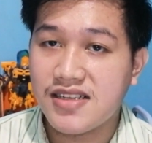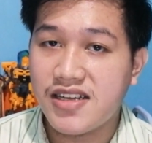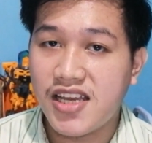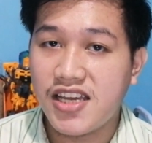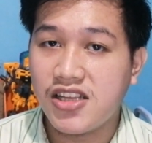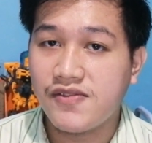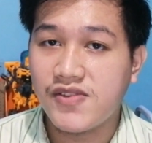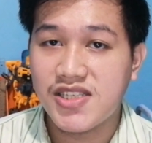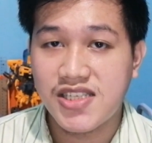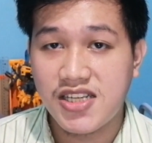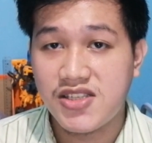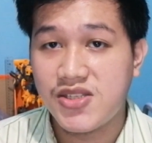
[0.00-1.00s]
grade of the
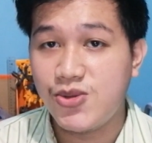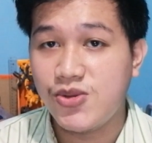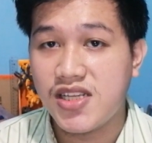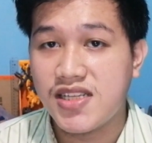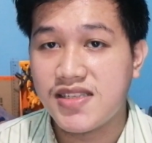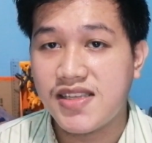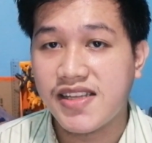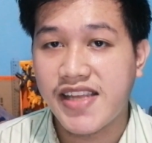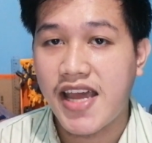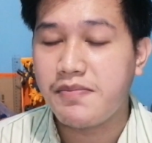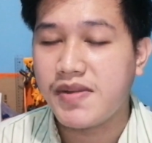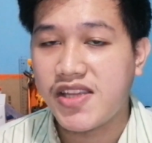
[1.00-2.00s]
said students that can be